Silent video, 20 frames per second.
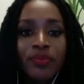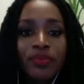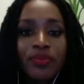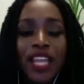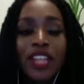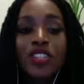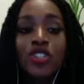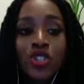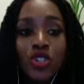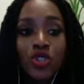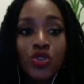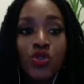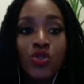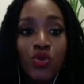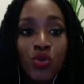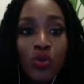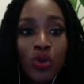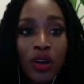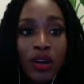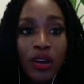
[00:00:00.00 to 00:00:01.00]
that
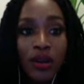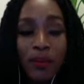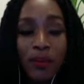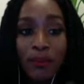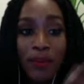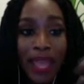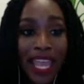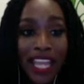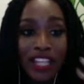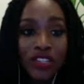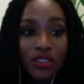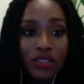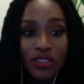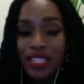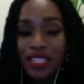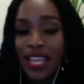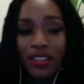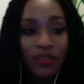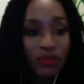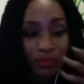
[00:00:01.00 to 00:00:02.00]
you
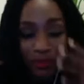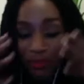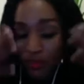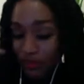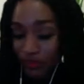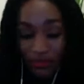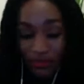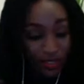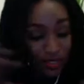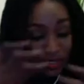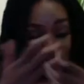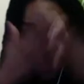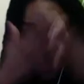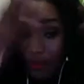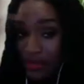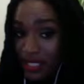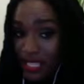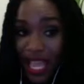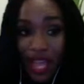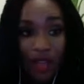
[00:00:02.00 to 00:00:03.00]
that
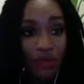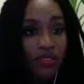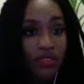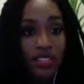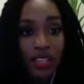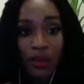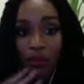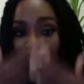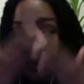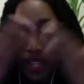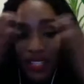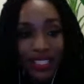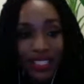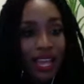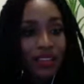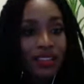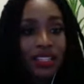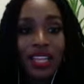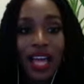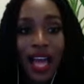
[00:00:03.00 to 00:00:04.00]
somewhere
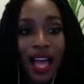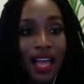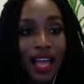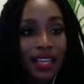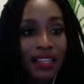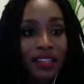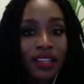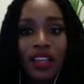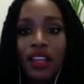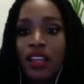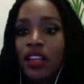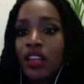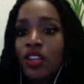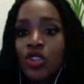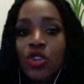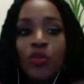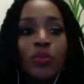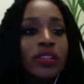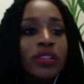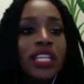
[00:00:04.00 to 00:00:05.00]
down the line
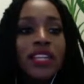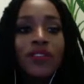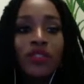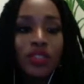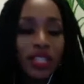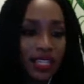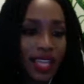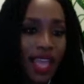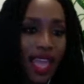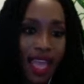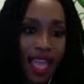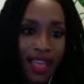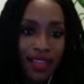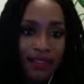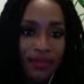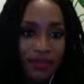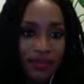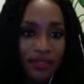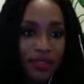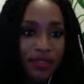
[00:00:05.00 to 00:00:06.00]
you believe you didn't have.
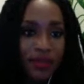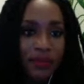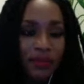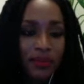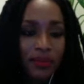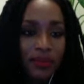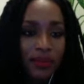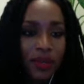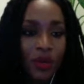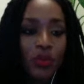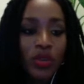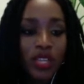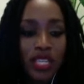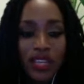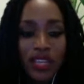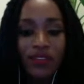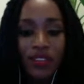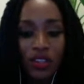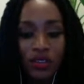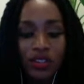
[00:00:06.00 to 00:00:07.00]
We
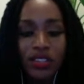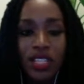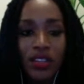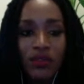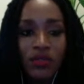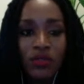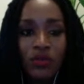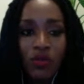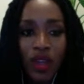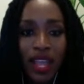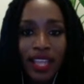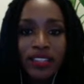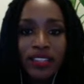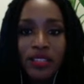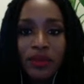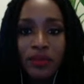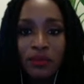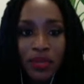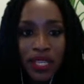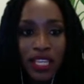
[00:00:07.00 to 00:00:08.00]
giving yourself the right
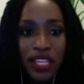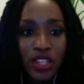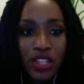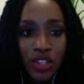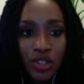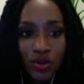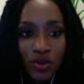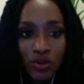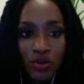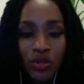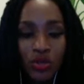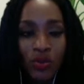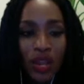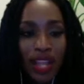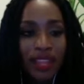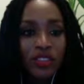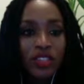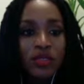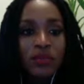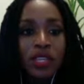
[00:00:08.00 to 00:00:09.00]
to be you, the
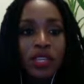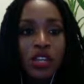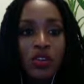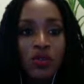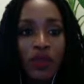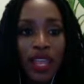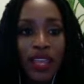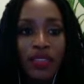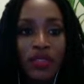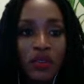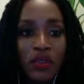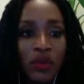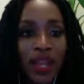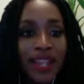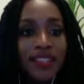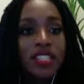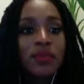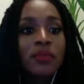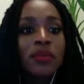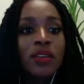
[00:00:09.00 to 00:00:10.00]
right to be great, the
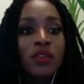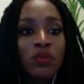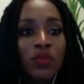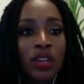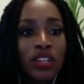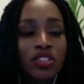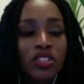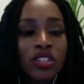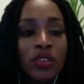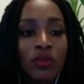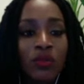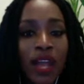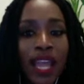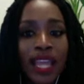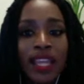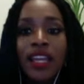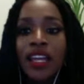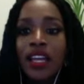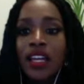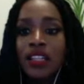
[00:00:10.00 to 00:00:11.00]
right to be rich, the
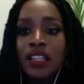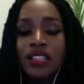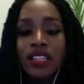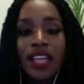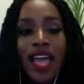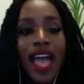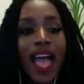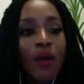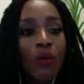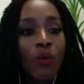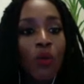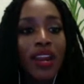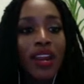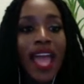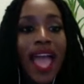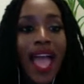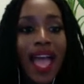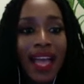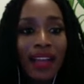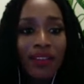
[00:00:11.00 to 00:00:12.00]
right to want to
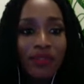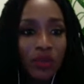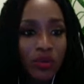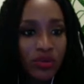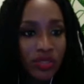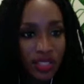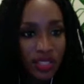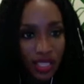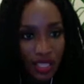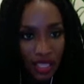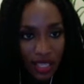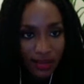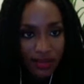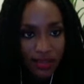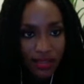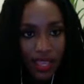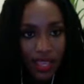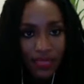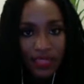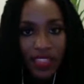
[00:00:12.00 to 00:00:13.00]
have those
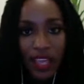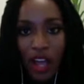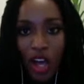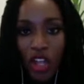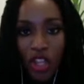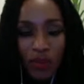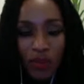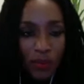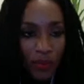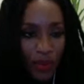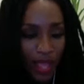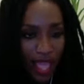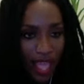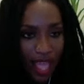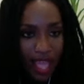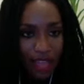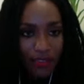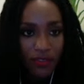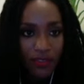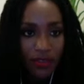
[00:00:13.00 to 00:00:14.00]
things that other people
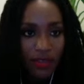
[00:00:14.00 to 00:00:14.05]
have.